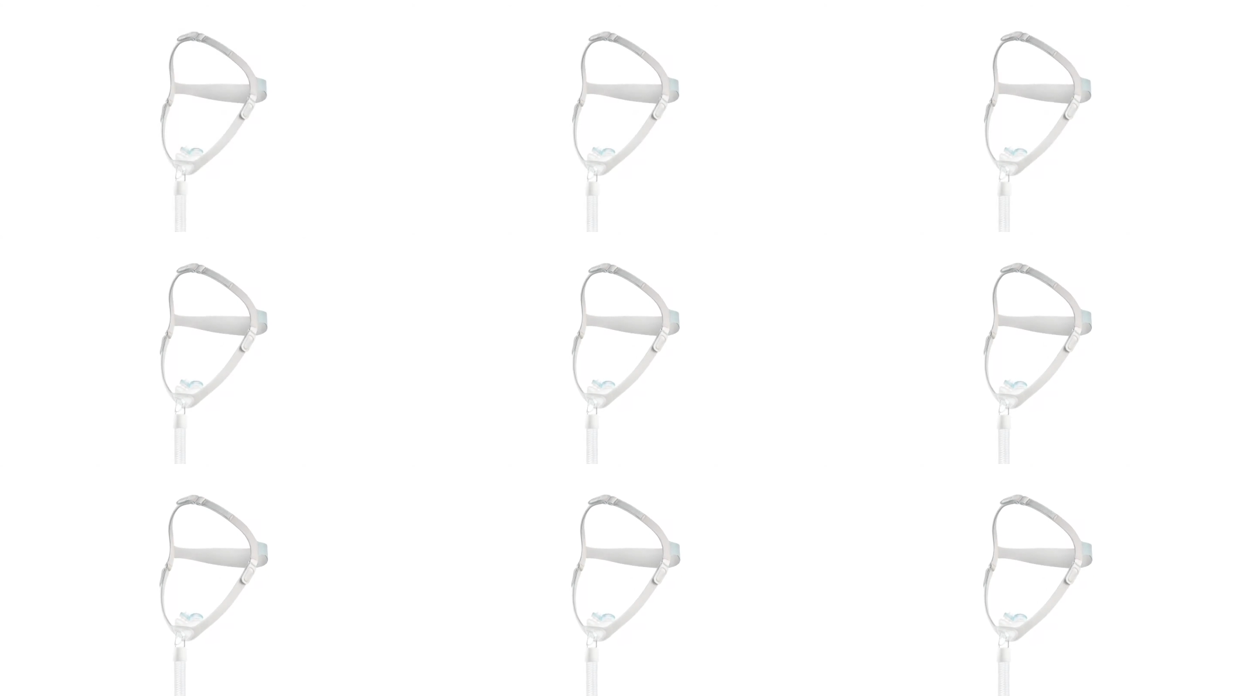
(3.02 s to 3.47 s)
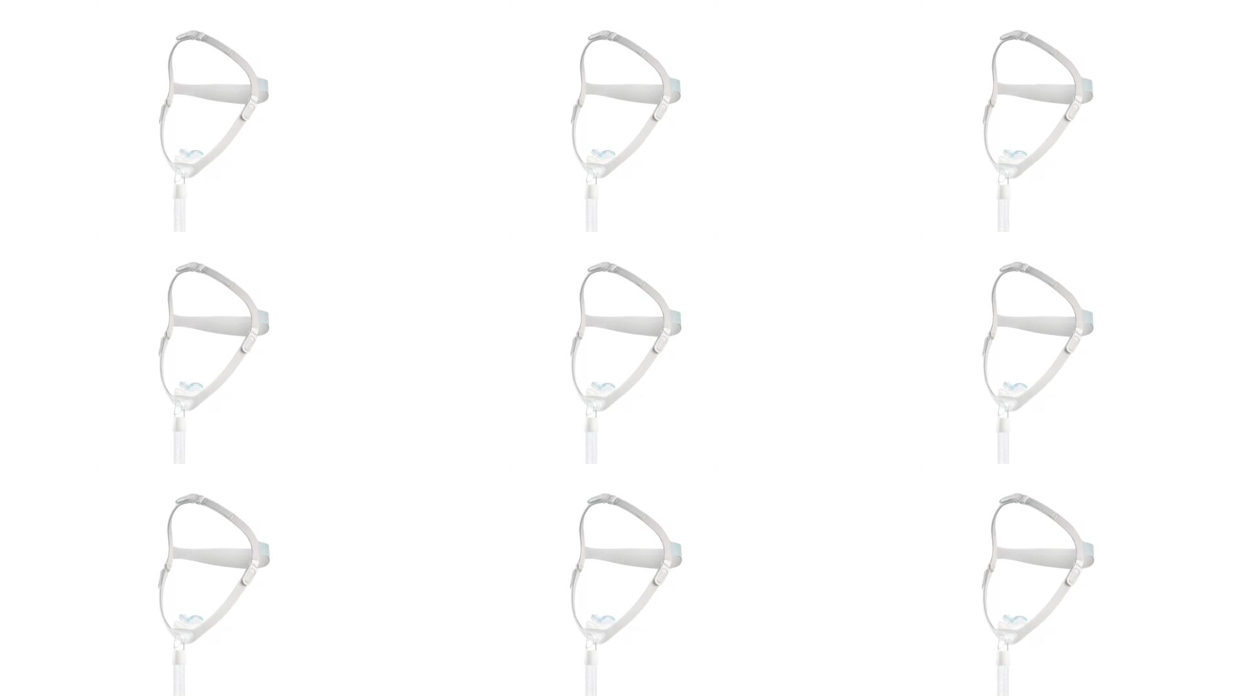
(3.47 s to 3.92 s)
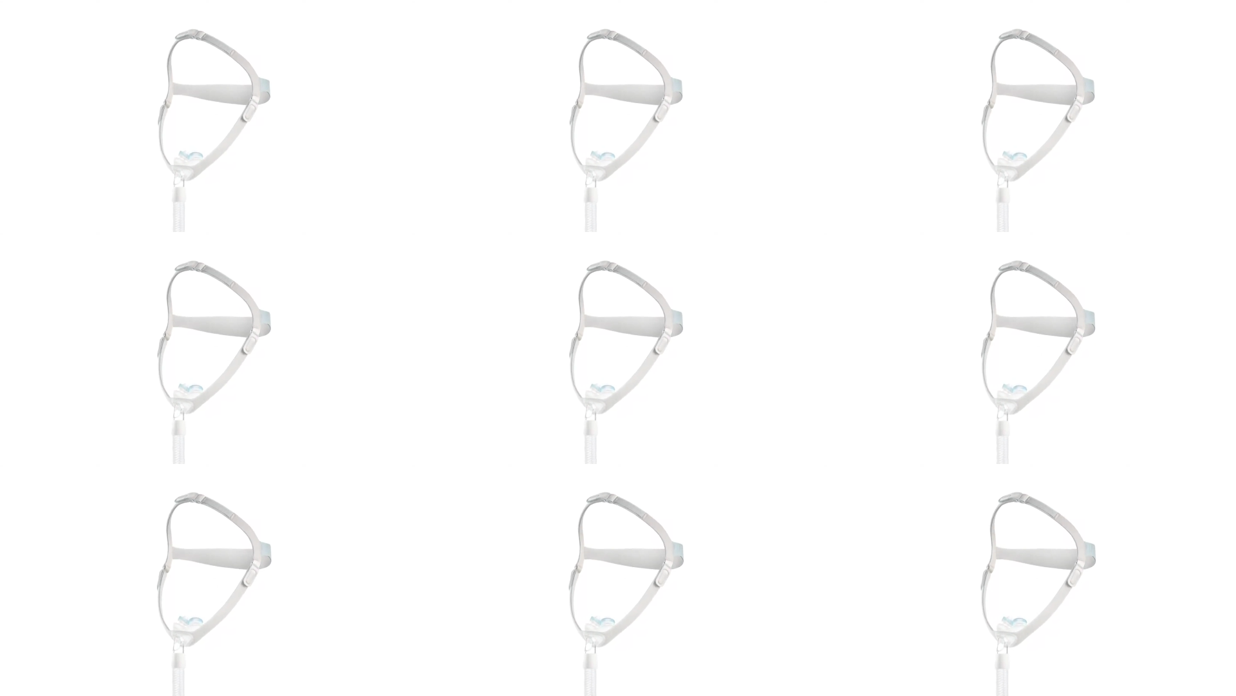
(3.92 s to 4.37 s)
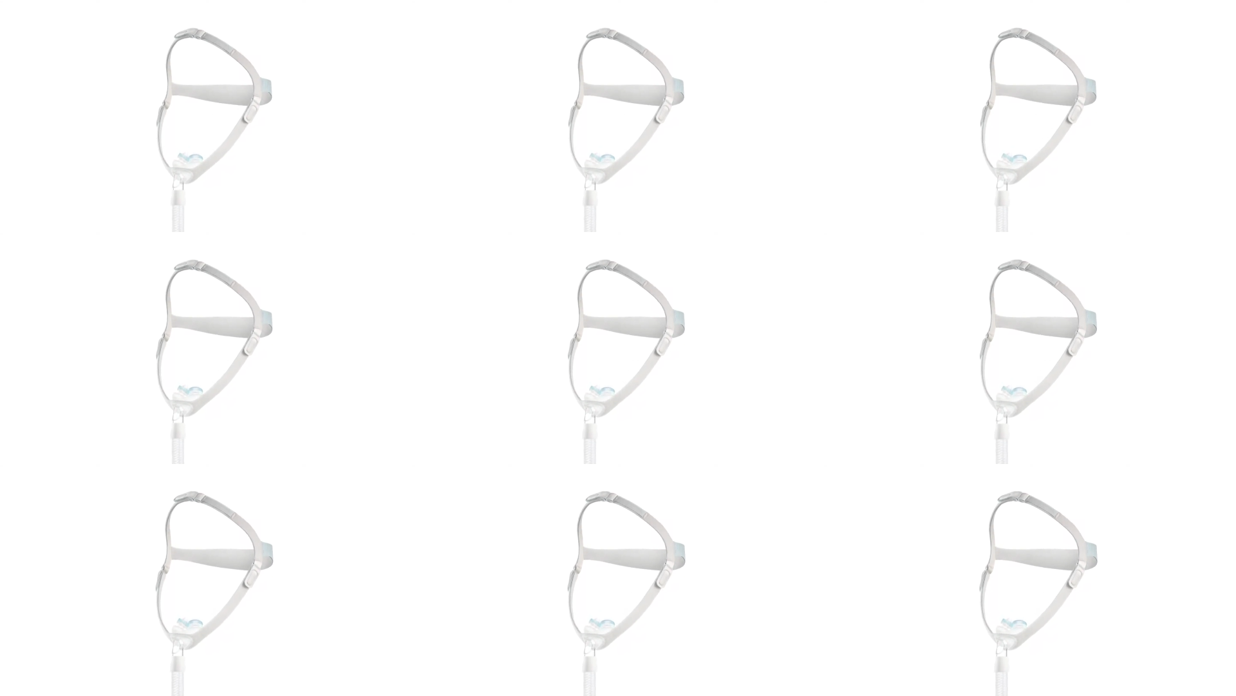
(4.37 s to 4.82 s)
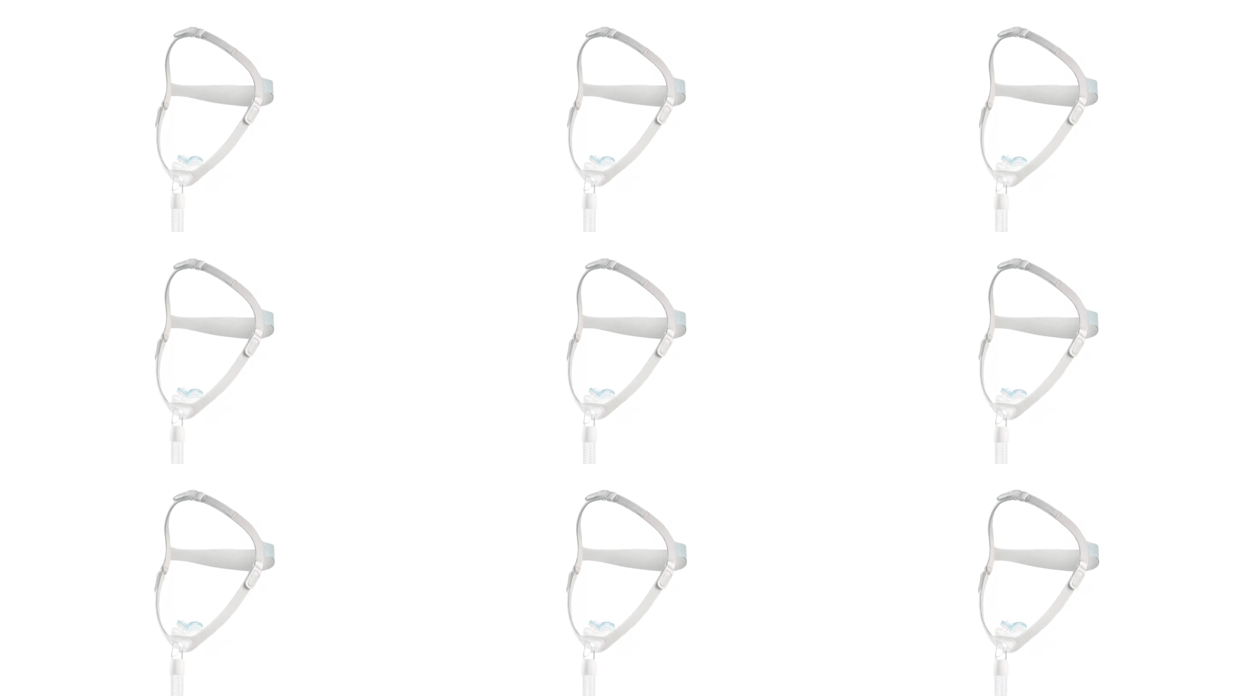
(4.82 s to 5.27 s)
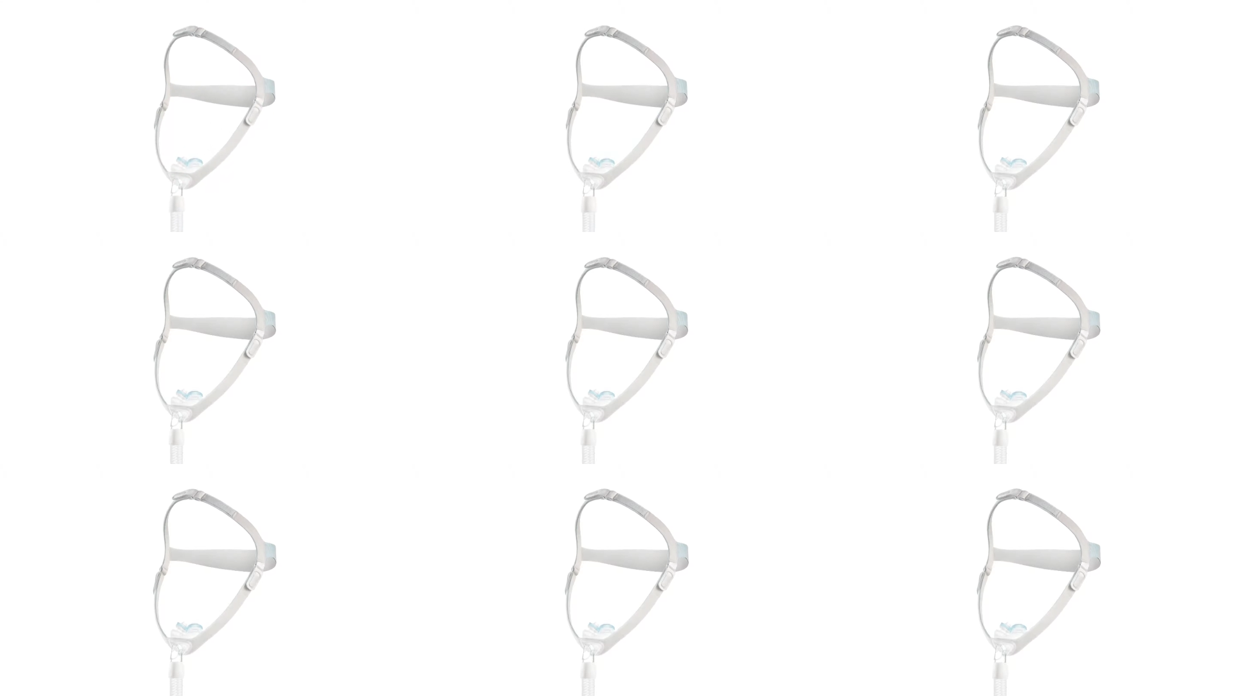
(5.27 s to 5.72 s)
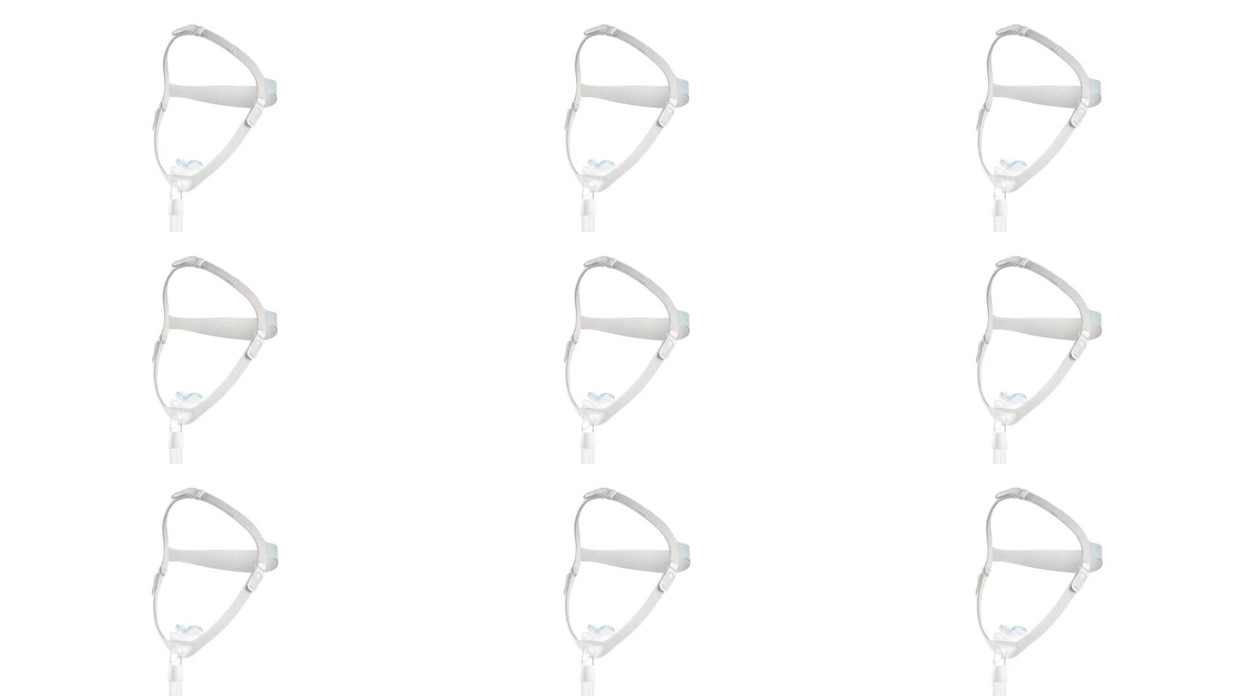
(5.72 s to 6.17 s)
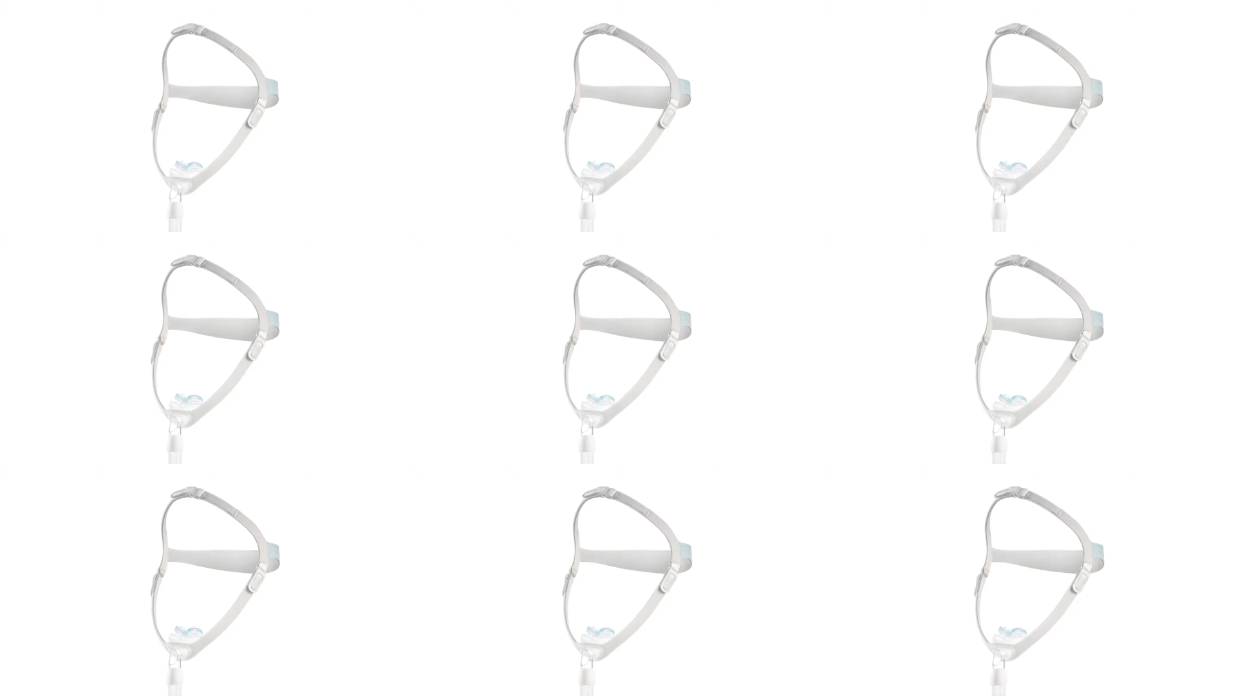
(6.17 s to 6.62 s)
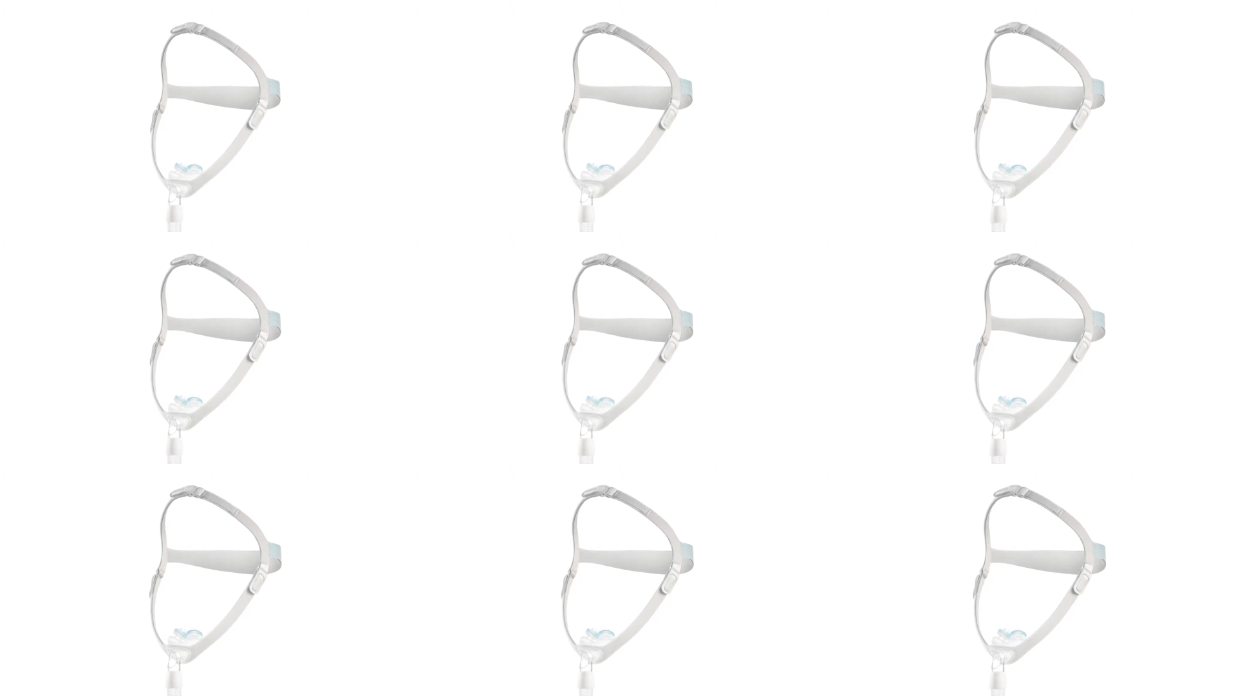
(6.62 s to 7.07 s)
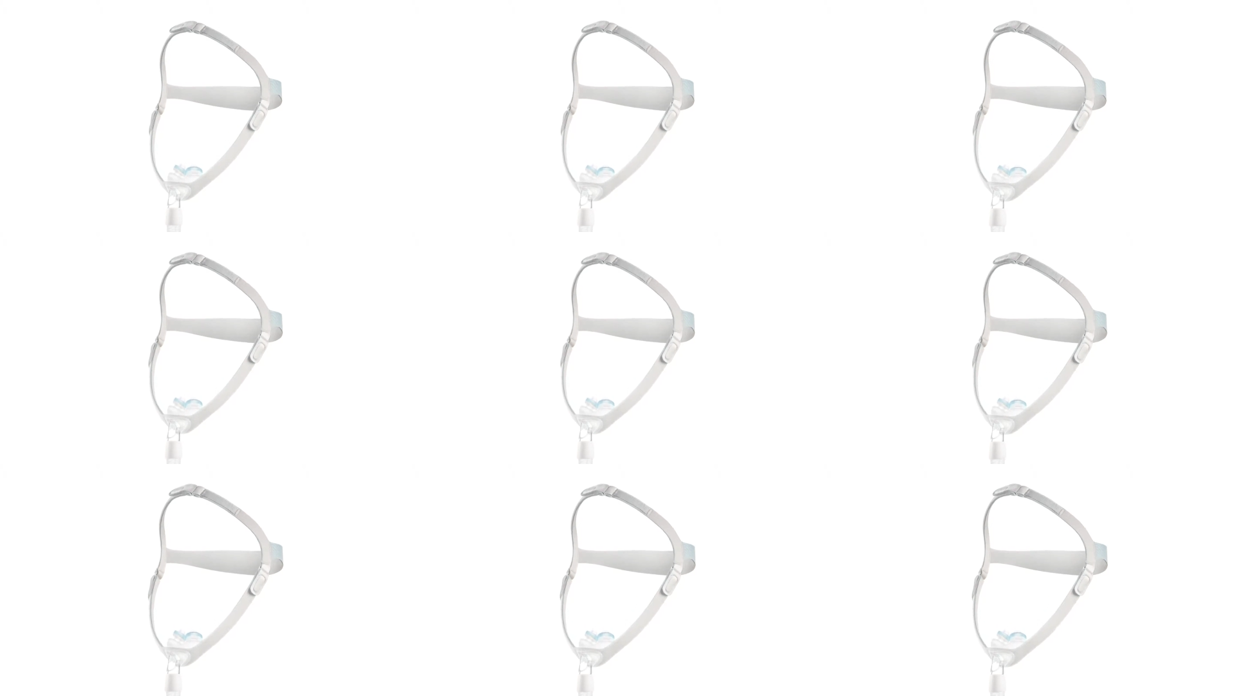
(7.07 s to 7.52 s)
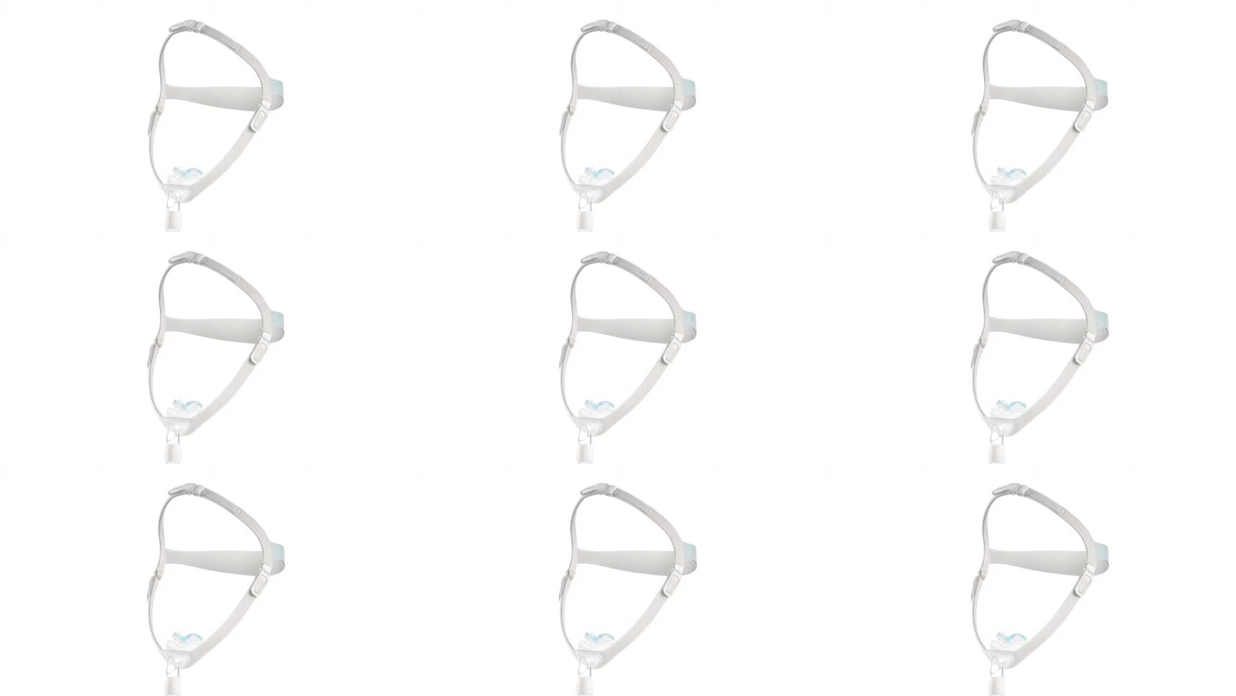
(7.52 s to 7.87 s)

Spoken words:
(no speaker visible)